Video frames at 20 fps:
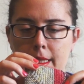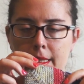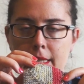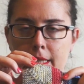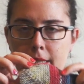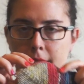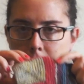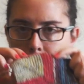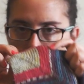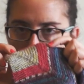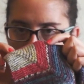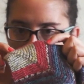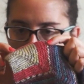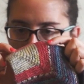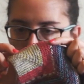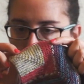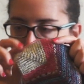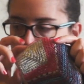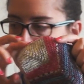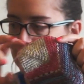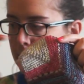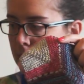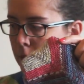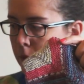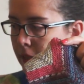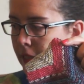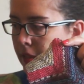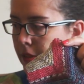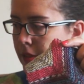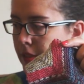as I need to make 6
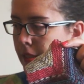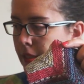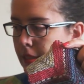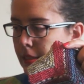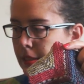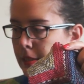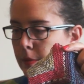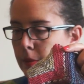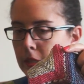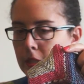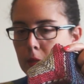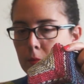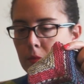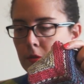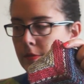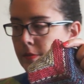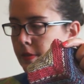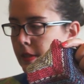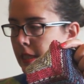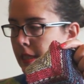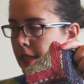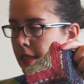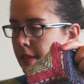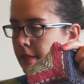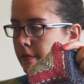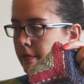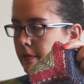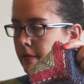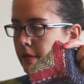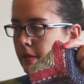squares, square number
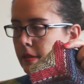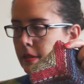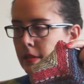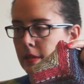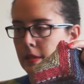5